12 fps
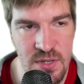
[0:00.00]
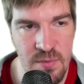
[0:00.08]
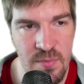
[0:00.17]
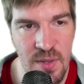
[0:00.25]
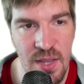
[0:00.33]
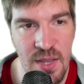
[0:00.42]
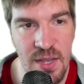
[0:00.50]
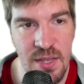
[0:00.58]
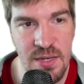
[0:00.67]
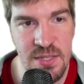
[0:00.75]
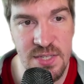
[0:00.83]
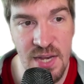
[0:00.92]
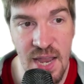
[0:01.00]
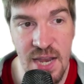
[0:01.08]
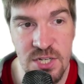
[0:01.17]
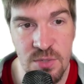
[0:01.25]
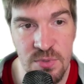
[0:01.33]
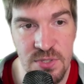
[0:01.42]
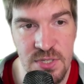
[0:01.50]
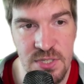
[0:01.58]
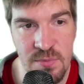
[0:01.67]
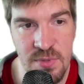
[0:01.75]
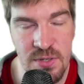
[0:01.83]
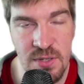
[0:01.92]
system, and it's an actionable
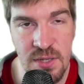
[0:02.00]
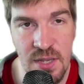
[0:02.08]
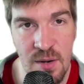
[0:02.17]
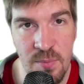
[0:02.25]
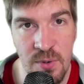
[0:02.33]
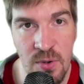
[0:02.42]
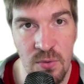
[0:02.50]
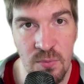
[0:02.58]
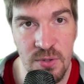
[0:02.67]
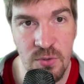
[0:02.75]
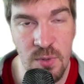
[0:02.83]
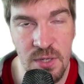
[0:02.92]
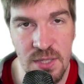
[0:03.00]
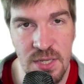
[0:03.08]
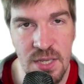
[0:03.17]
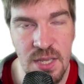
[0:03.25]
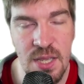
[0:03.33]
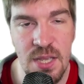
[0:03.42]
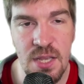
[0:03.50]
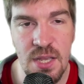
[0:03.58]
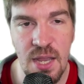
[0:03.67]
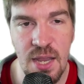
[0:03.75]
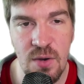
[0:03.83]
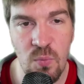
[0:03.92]
system that you can get up and going with quickly.
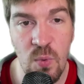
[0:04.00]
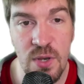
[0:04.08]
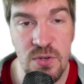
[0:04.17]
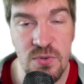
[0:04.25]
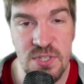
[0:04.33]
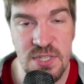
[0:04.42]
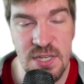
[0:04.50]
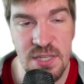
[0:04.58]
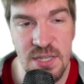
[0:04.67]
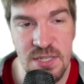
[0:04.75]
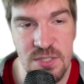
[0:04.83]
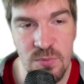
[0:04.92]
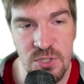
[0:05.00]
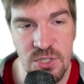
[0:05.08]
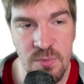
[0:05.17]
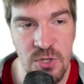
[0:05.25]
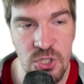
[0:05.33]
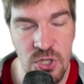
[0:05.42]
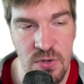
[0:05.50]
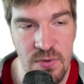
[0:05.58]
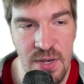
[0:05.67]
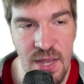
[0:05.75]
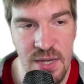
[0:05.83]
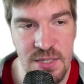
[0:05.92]
And when you see this, which I'm going to show
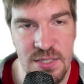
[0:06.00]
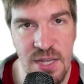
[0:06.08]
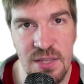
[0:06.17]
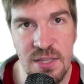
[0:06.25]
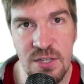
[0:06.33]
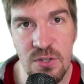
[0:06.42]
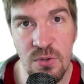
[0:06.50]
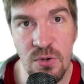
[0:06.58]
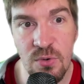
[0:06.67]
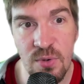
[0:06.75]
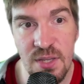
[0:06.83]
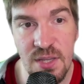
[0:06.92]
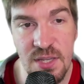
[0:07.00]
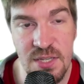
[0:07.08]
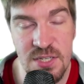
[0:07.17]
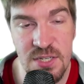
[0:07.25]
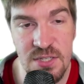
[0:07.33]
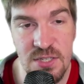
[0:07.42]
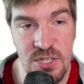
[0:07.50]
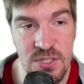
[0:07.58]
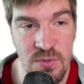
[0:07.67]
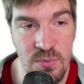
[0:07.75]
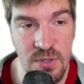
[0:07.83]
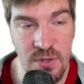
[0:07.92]
you next, I think you'll agree that this is
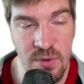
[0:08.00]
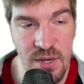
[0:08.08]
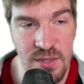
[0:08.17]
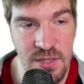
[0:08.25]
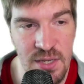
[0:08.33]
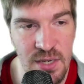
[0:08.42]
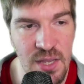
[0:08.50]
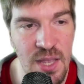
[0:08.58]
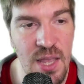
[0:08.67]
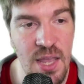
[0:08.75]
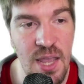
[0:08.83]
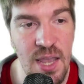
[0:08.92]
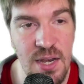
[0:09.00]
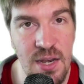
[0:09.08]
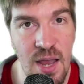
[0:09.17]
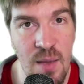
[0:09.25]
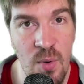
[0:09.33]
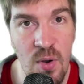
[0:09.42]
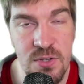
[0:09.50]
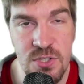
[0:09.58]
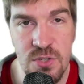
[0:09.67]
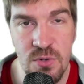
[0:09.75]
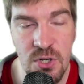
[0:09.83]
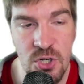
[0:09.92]
just a really great thing. And I'm
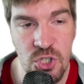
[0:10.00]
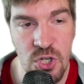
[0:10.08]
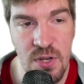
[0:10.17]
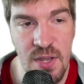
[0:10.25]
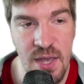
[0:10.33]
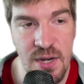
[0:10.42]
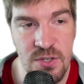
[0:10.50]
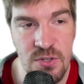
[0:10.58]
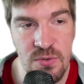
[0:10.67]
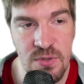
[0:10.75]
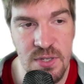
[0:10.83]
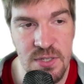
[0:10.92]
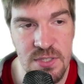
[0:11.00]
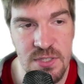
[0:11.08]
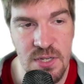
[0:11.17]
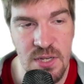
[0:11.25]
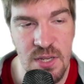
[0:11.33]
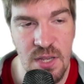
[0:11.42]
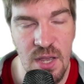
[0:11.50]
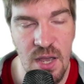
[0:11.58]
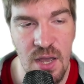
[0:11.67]
also going to show you how to do this